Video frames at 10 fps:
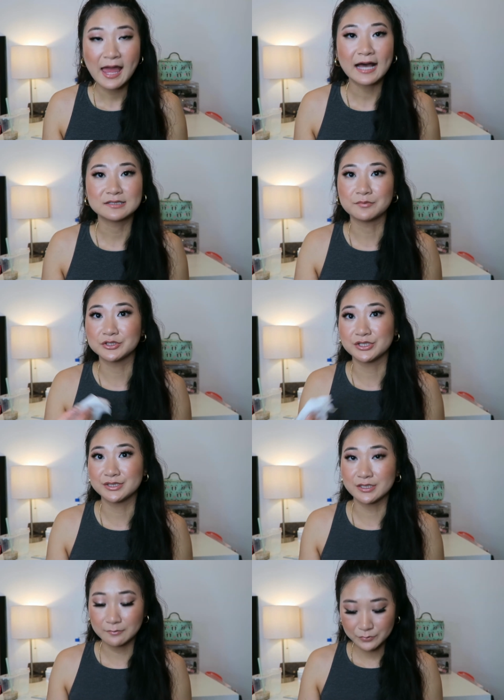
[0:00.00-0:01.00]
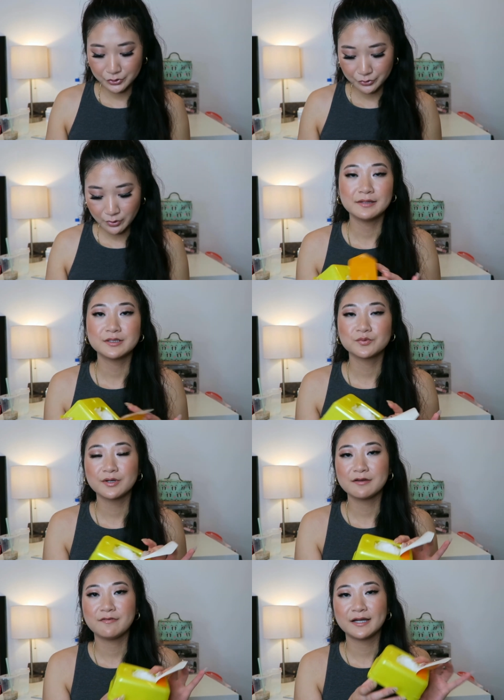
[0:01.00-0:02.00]
as much as some do. And this
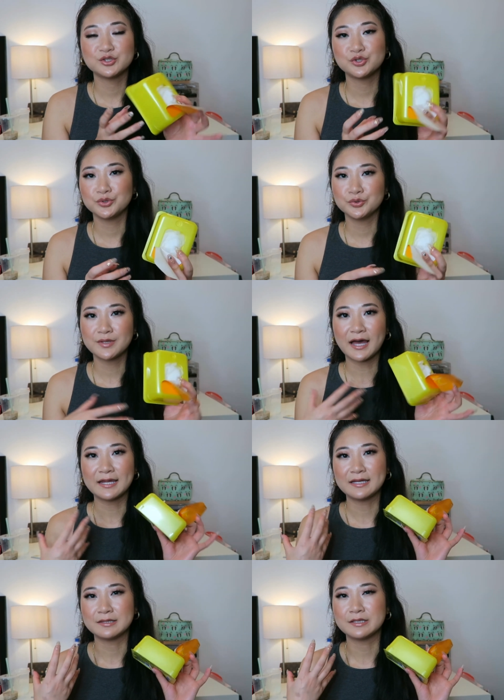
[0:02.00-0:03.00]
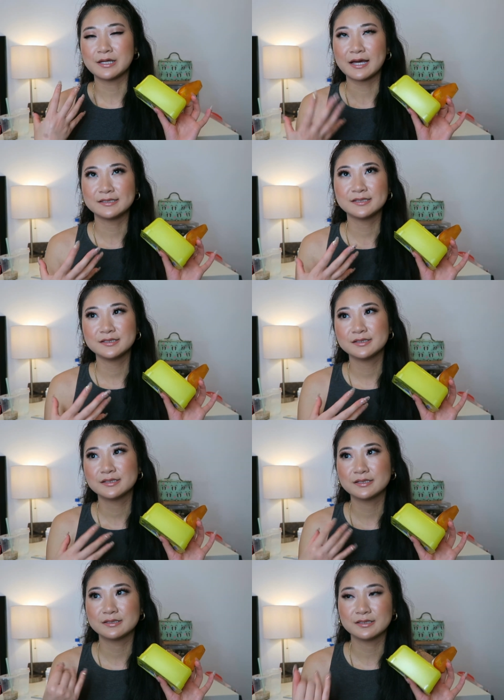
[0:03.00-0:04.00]
one I find too that it, the
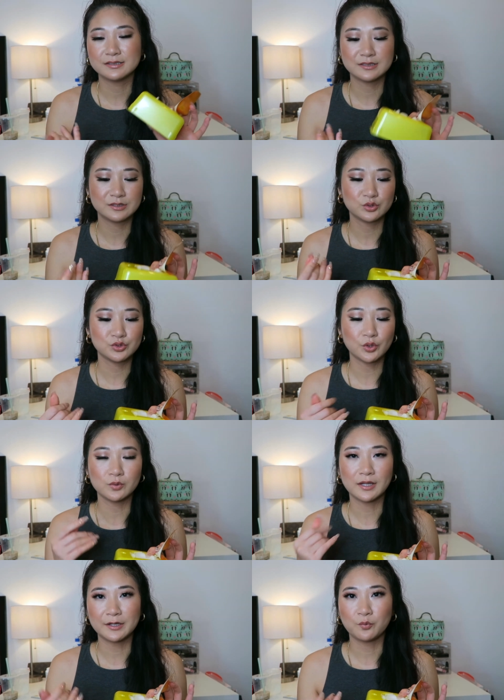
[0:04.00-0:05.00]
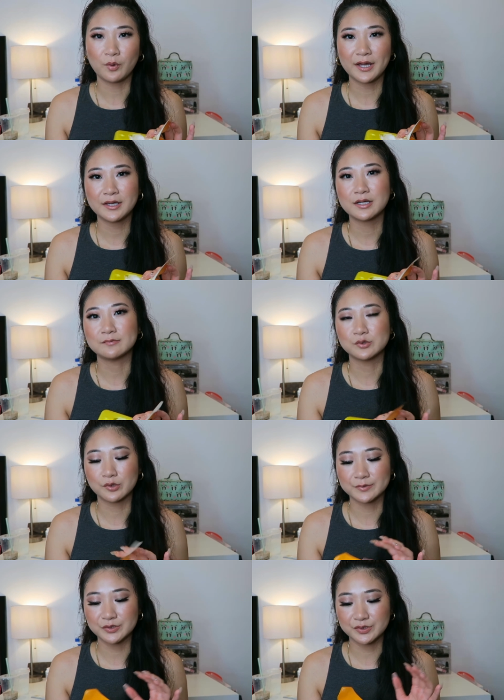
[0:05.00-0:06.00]
essence, since it's so lightweight,
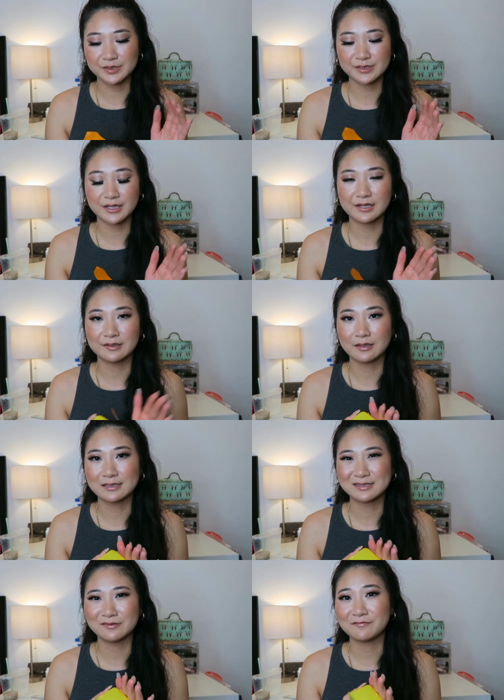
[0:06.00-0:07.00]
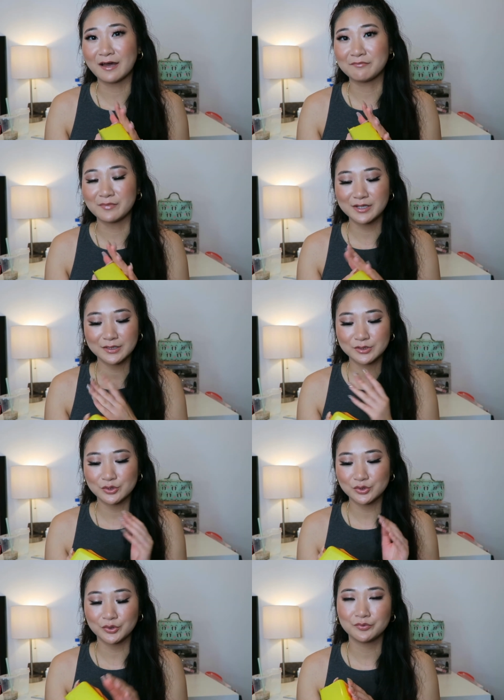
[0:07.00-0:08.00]
absorbs into the skin in less than five
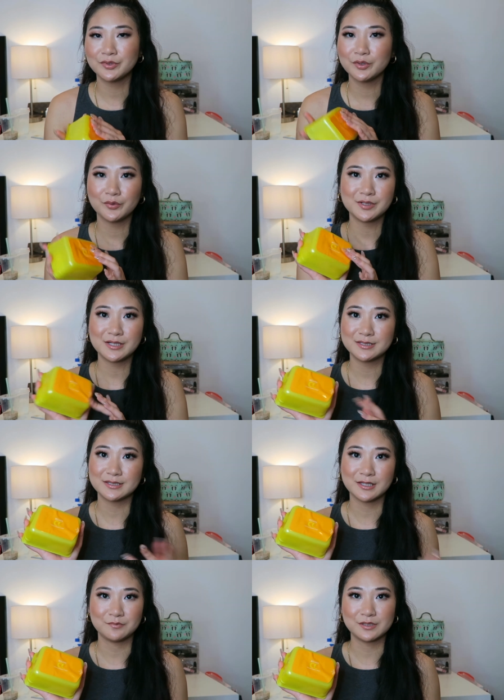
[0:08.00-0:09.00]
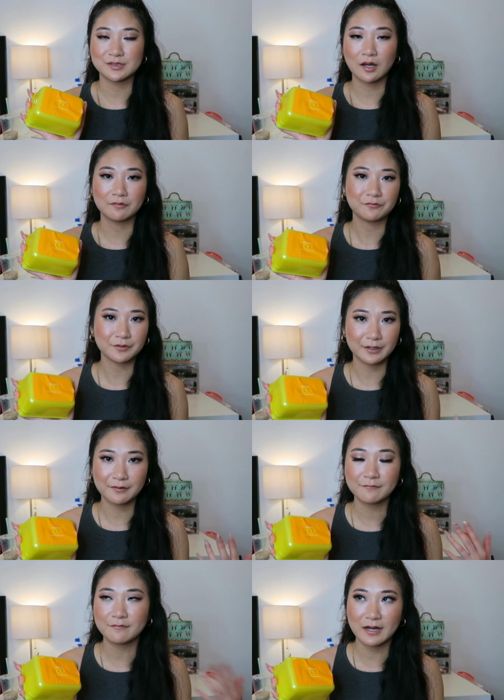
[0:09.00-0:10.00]
minutes. So you really only need to keep this on for
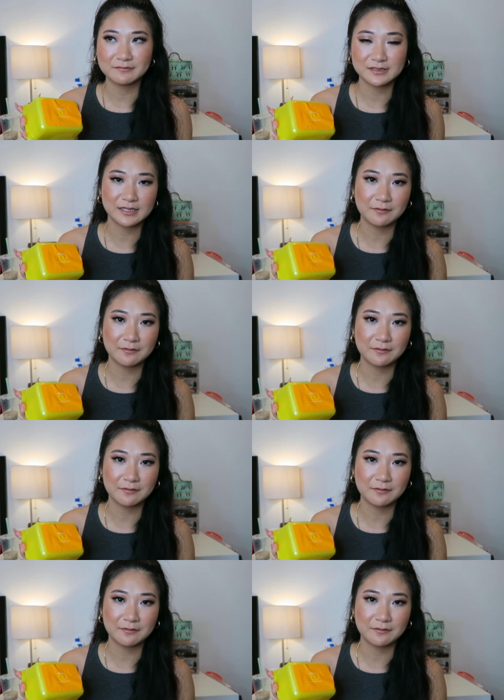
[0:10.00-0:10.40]
like five to